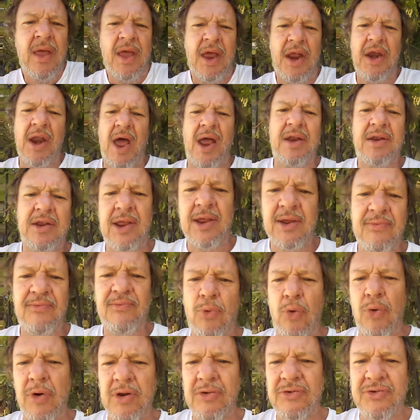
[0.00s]
In
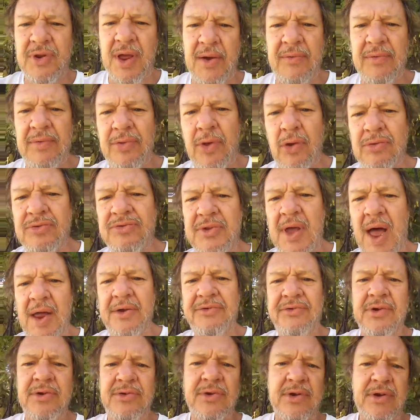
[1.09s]
1947, those
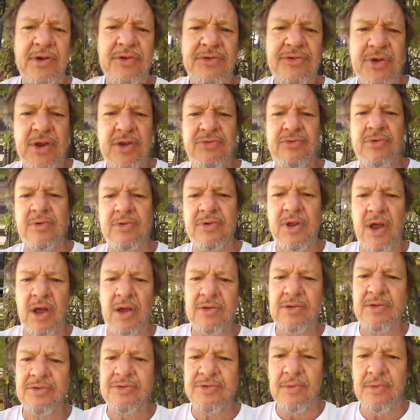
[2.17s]
Nazis in the Central Intelligence